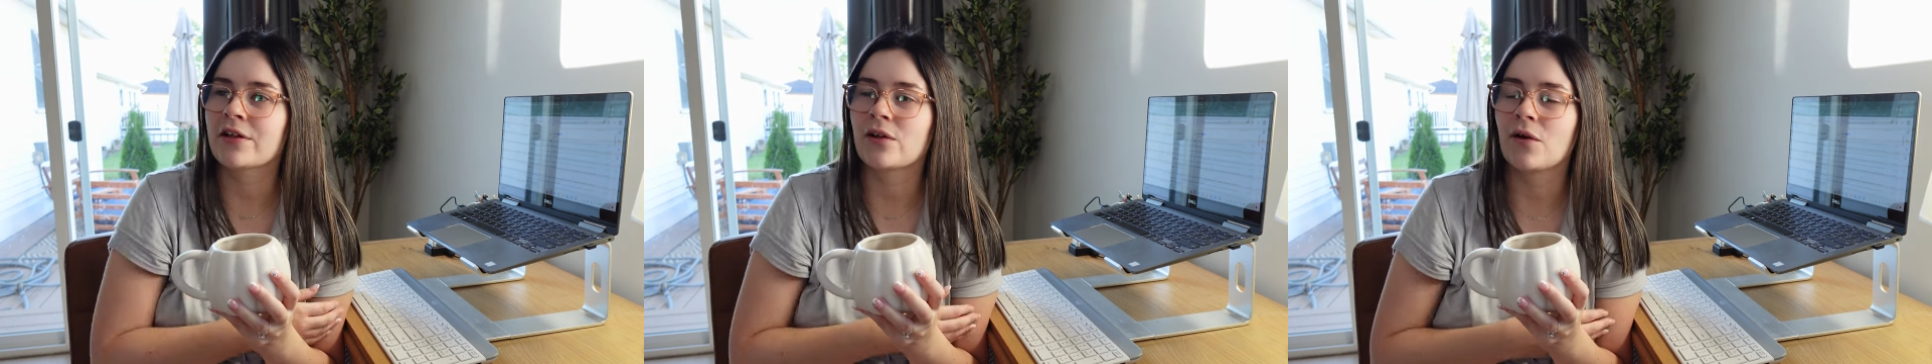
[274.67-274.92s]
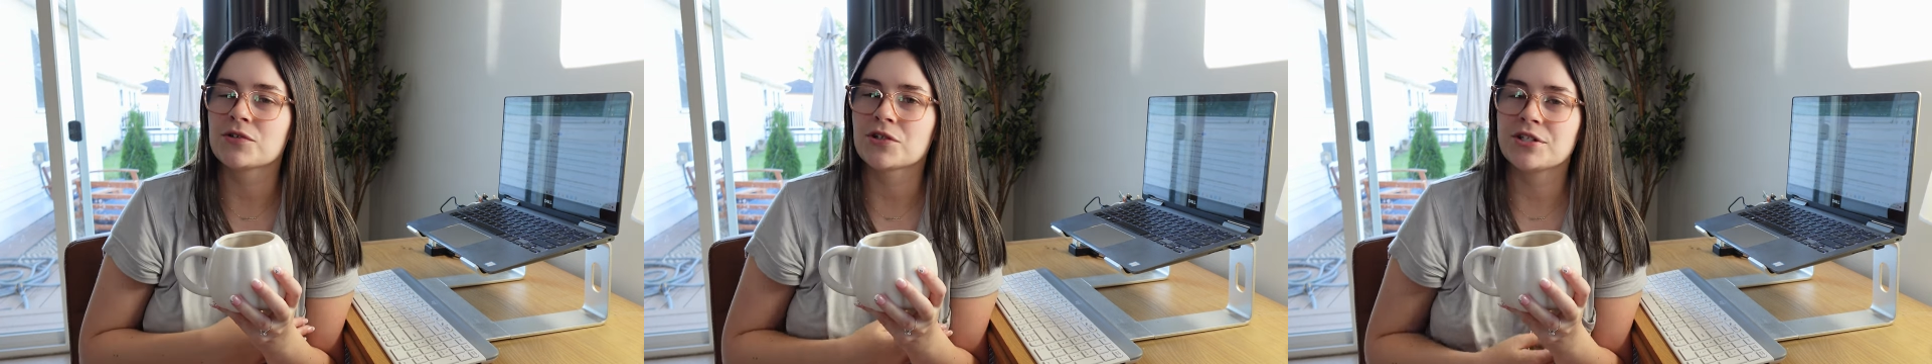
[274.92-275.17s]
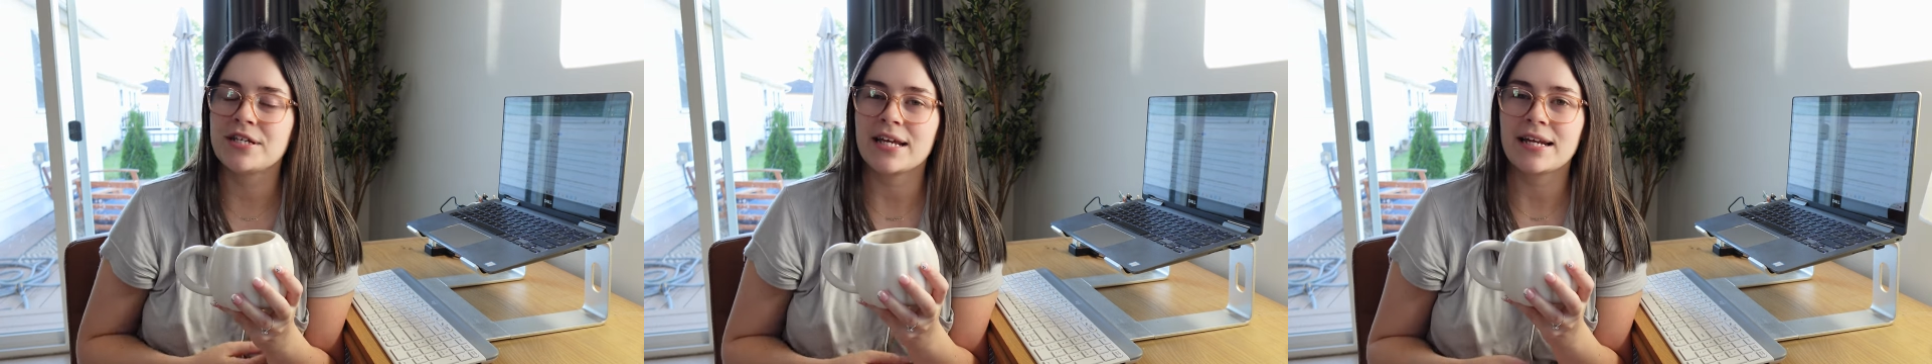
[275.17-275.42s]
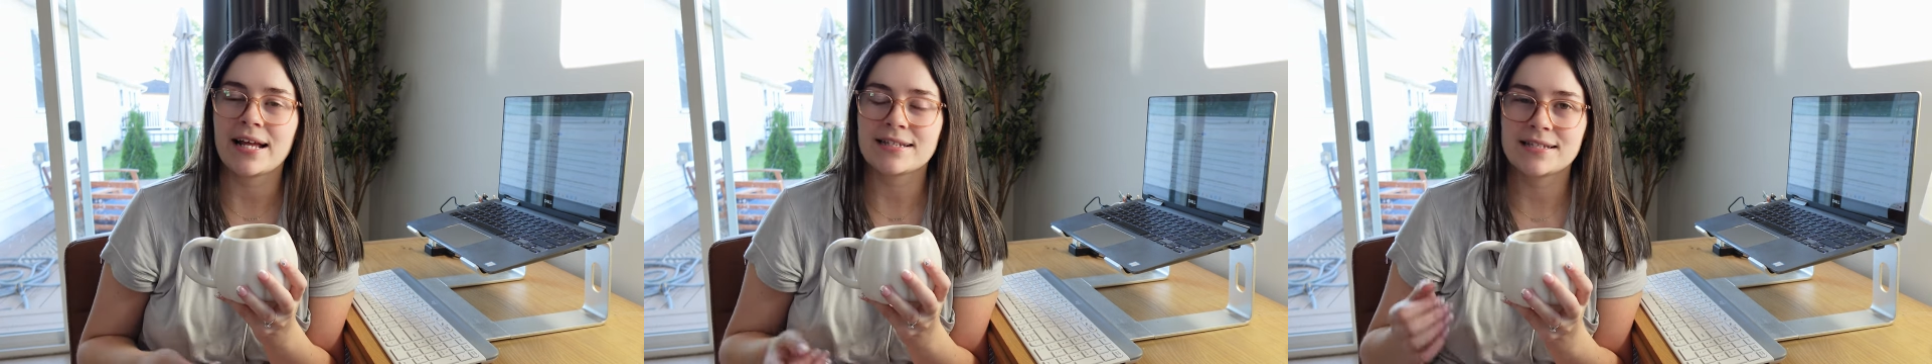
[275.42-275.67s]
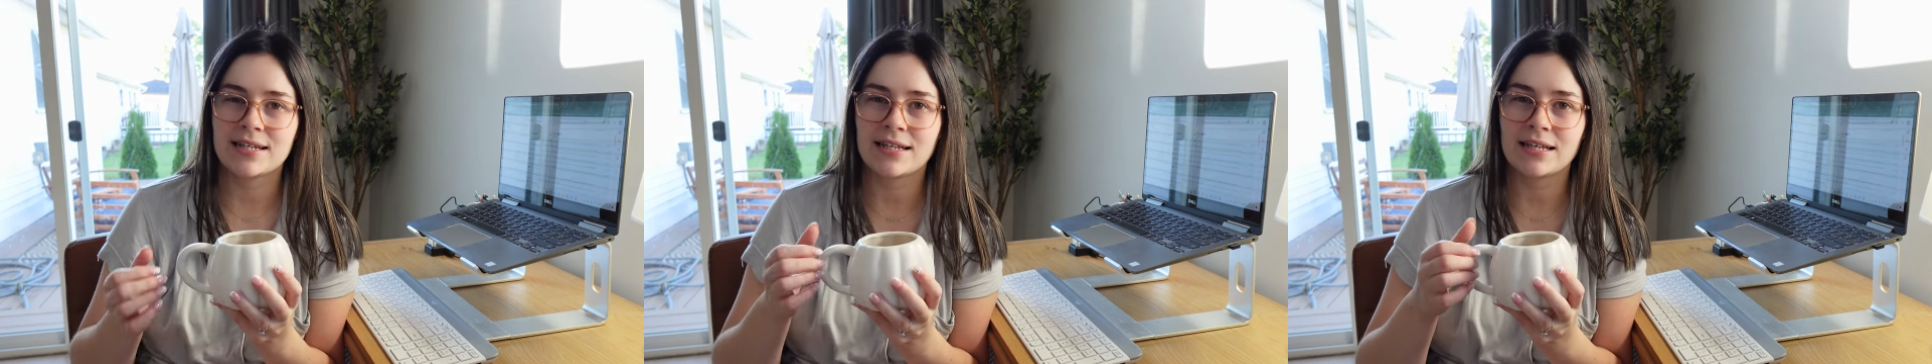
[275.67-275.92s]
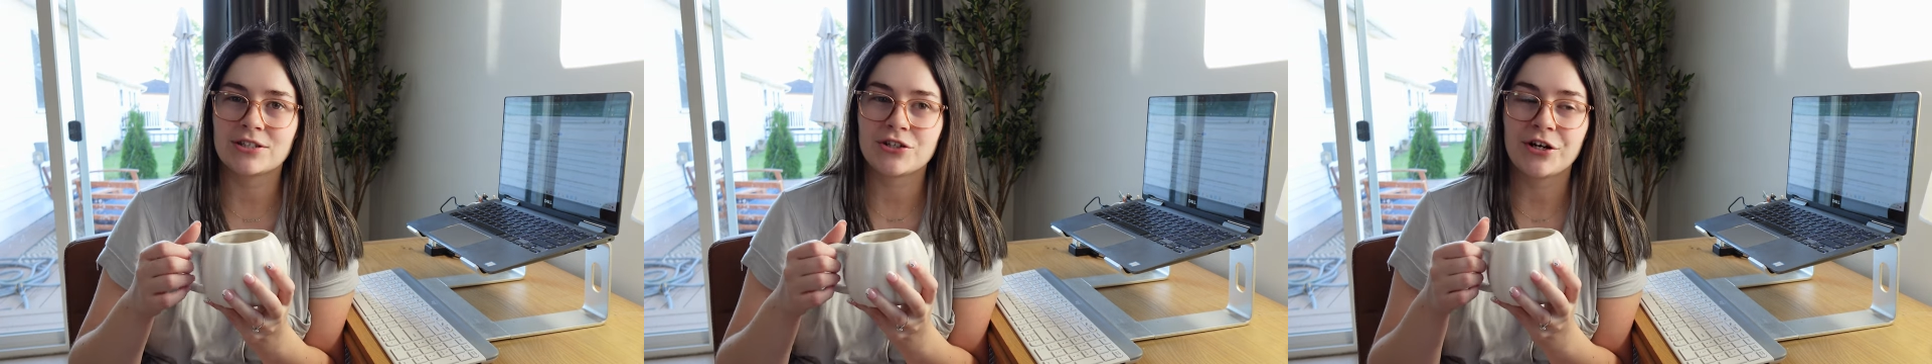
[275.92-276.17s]
The closer Deacon gets to the
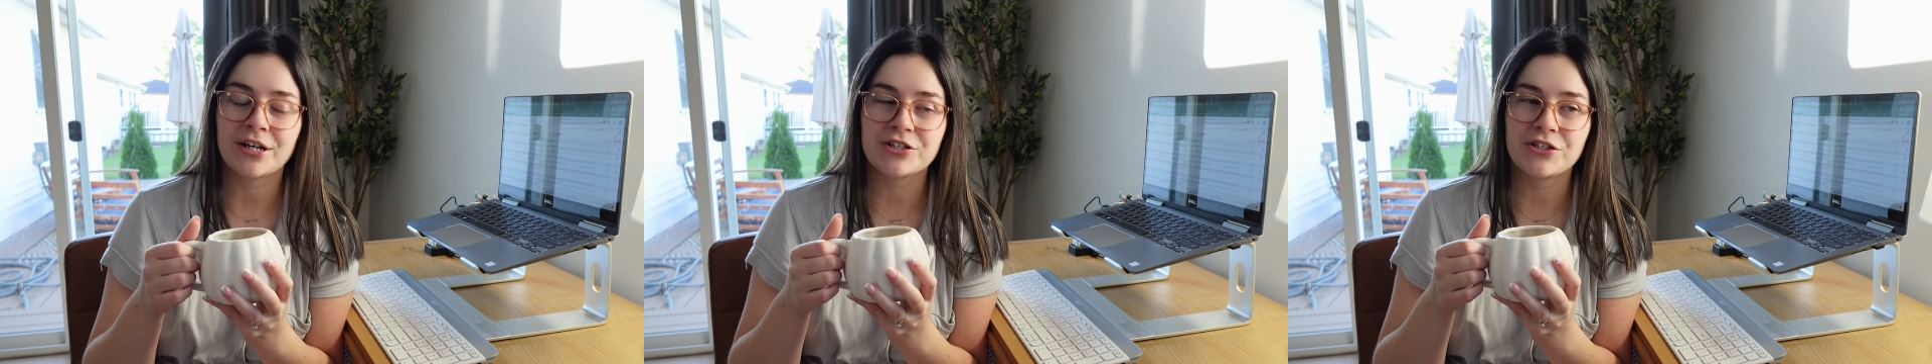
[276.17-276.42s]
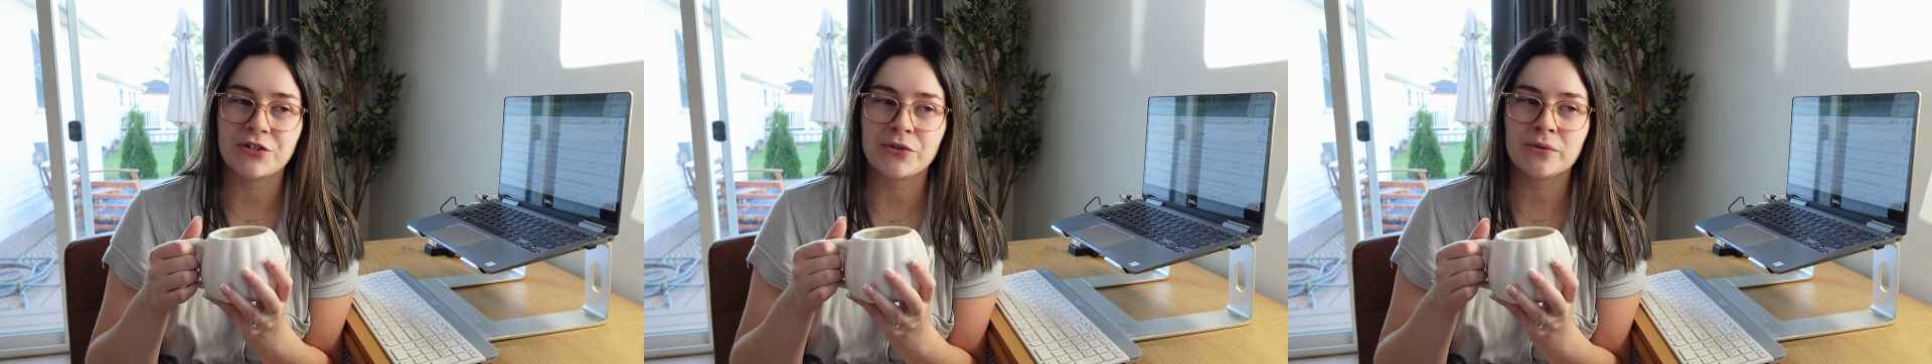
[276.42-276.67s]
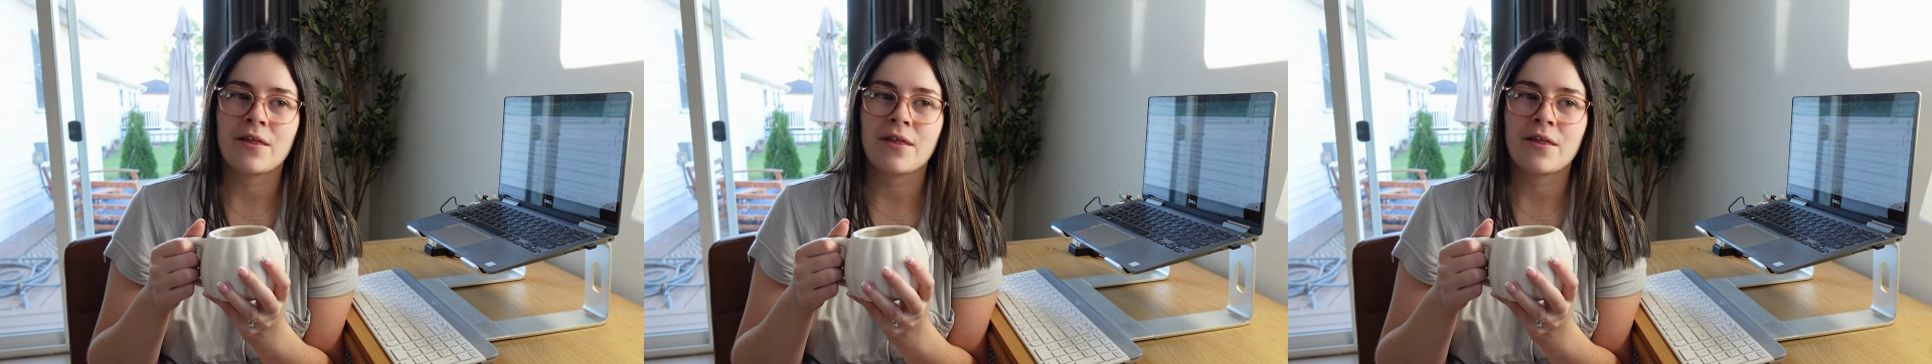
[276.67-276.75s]
turning two,